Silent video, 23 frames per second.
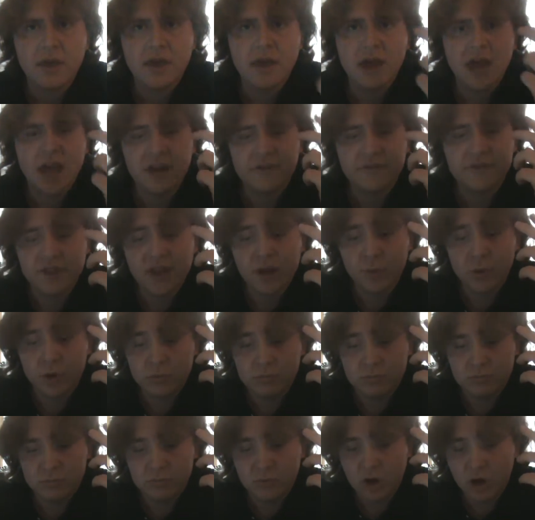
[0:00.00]
And if they were
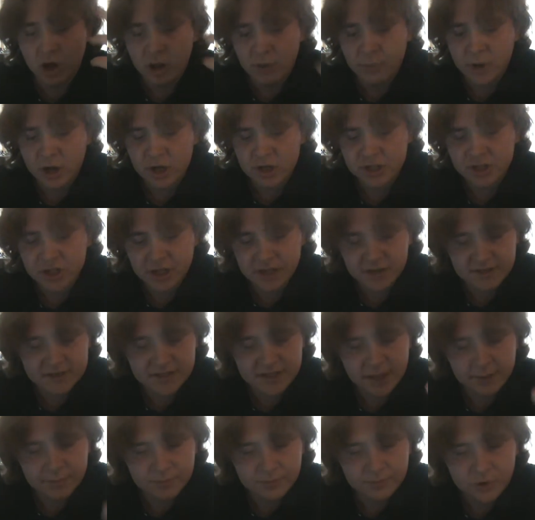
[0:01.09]
all marching in the
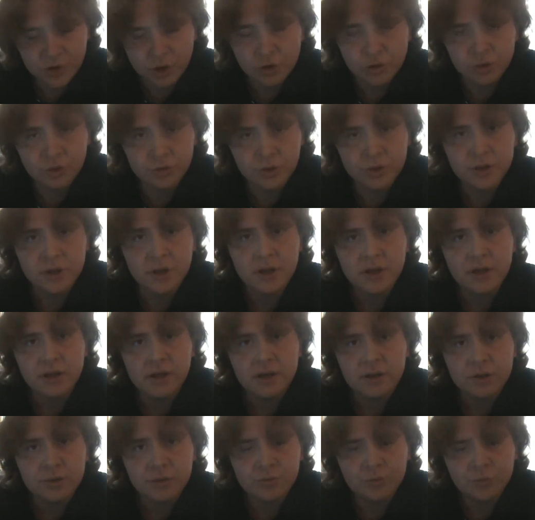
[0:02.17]
same tune,
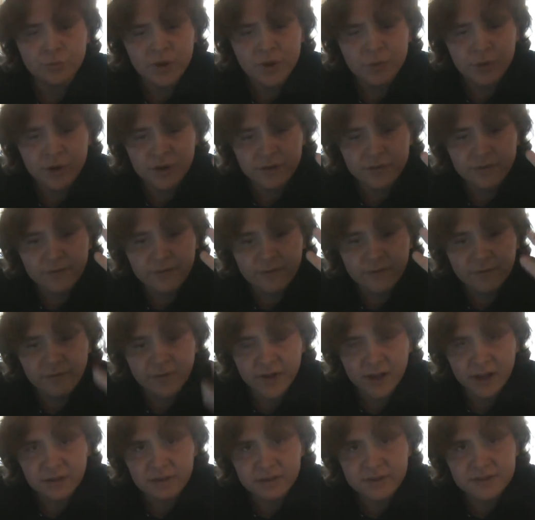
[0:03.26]
we would have
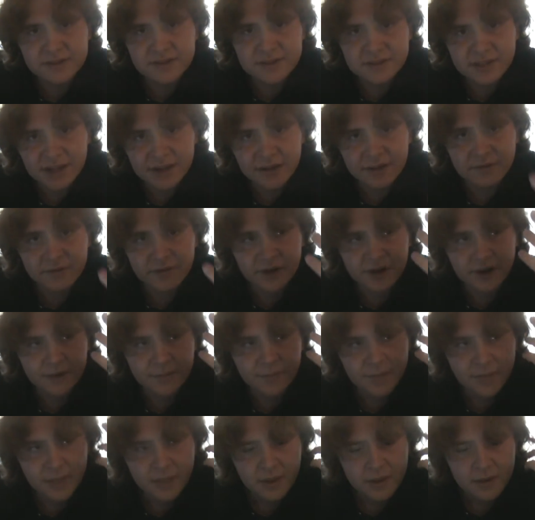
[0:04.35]
felt the sting of their
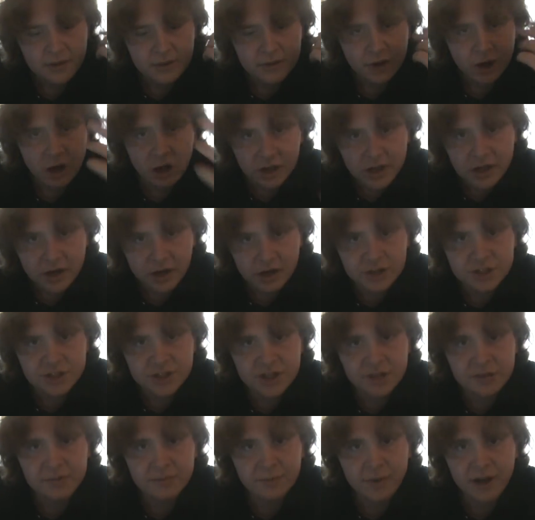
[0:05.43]

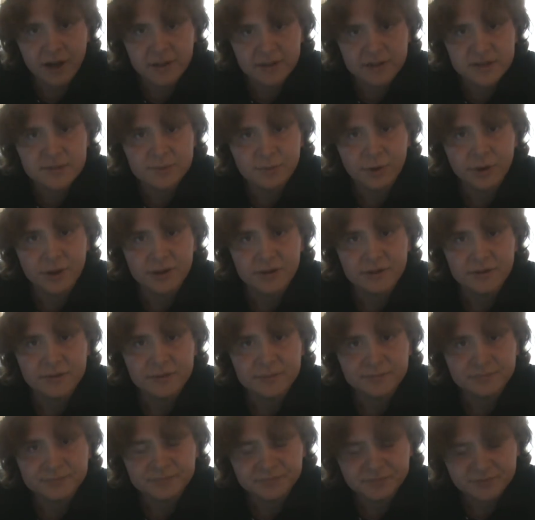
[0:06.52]
oligarchy by this point.
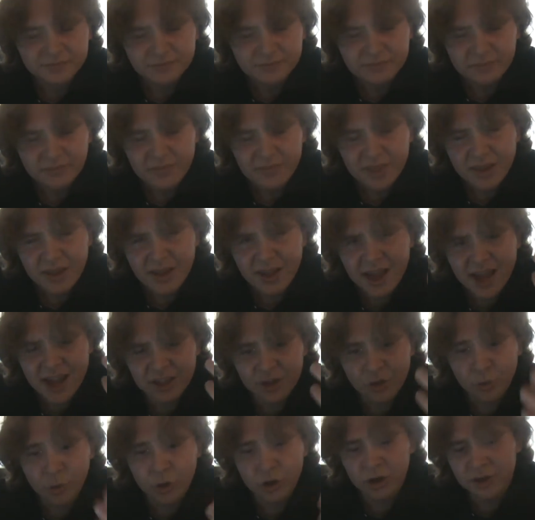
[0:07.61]
And
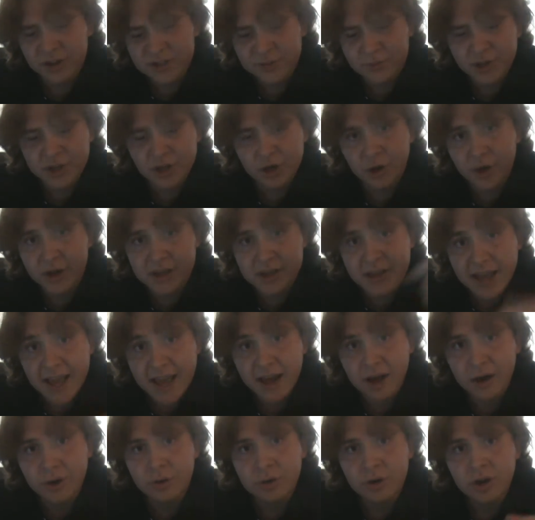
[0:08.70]
the world as we know it
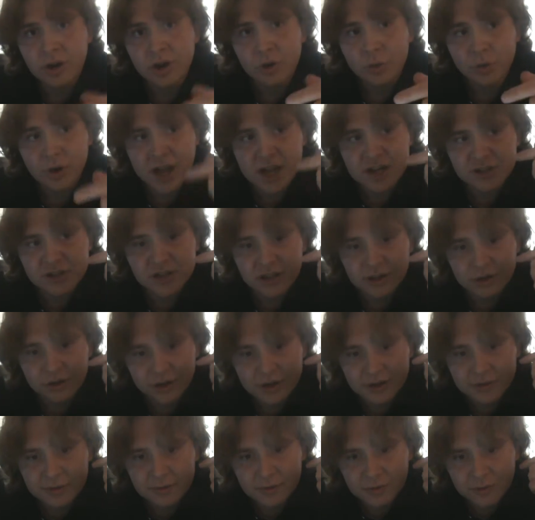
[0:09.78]
now would actually
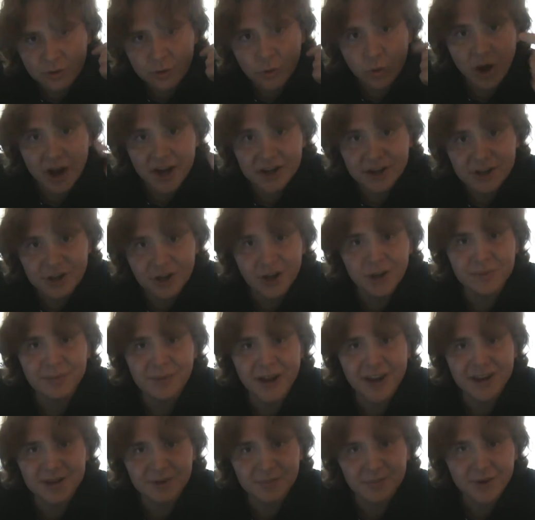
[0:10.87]
look quite good
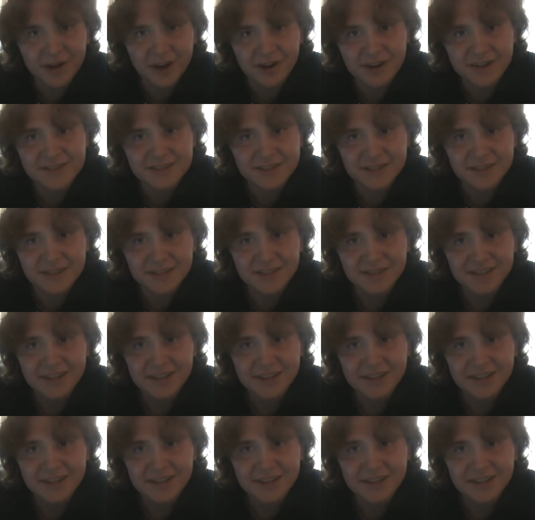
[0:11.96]
by comparison.